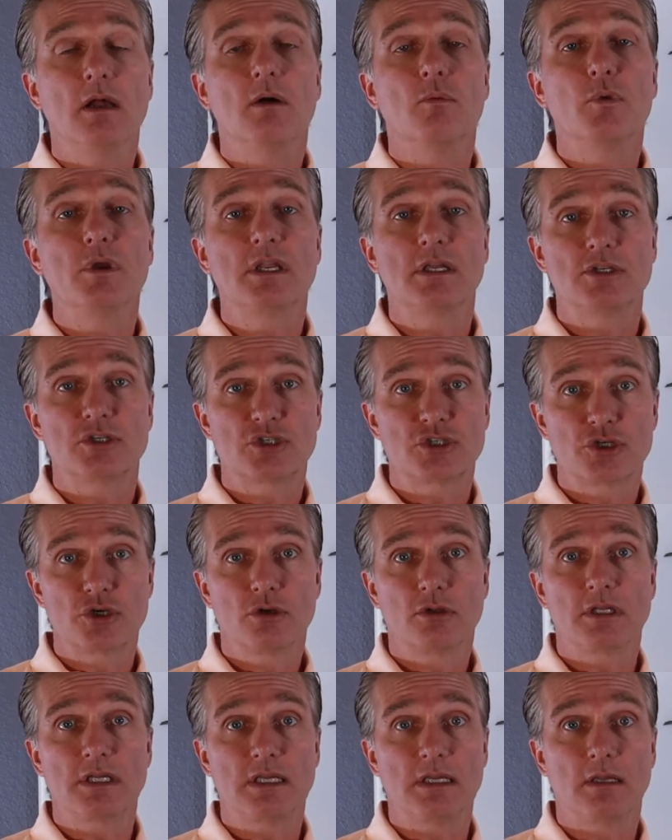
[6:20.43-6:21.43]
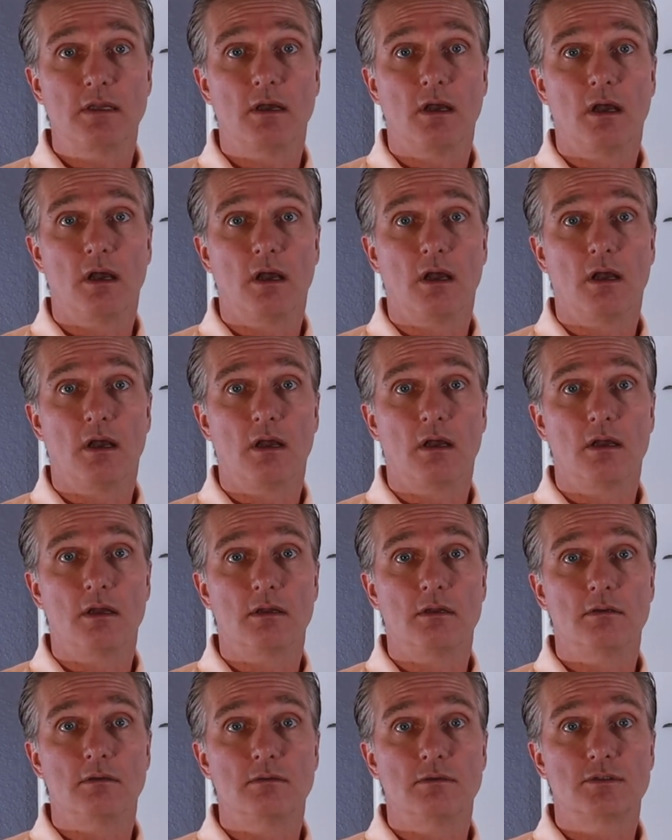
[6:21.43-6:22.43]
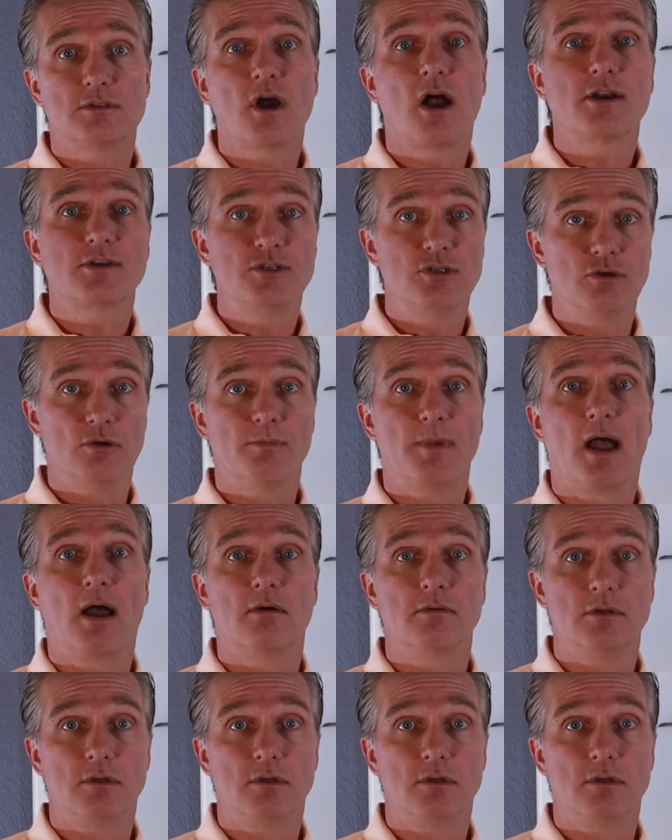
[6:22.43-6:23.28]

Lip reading: We can surely talk to you about